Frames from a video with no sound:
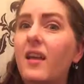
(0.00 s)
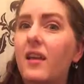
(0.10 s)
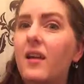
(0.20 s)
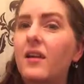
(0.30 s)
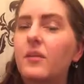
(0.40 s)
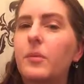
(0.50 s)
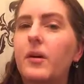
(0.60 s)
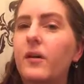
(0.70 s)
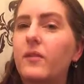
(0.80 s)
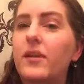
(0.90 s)
it's
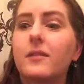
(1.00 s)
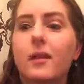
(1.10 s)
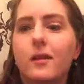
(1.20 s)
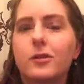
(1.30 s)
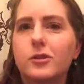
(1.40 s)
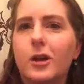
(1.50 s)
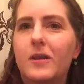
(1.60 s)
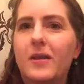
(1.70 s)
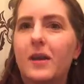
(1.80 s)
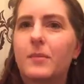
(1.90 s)
perfect, and I'll show you
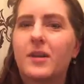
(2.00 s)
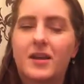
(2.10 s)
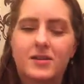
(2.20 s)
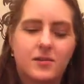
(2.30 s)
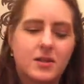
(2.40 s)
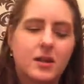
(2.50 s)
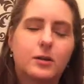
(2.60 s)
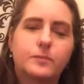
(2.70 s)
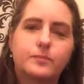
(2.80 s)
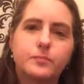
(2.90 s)
that in my next
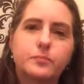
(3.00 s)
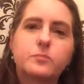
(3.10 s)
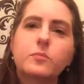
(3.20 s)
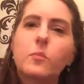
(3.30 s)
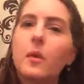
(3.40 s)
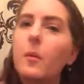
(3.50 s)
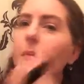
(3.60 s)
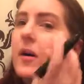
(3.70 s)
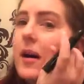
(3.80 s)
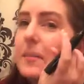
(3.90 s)
video.
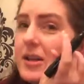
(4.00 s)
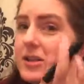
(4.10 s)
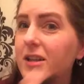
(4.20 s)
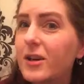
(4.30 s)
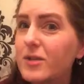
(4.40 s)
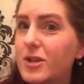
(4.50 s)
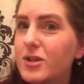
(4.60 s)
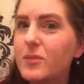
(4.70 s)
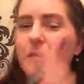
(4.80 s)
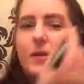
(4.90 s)
But I'm actually going to
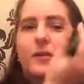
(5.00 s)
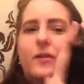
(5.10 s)
do my other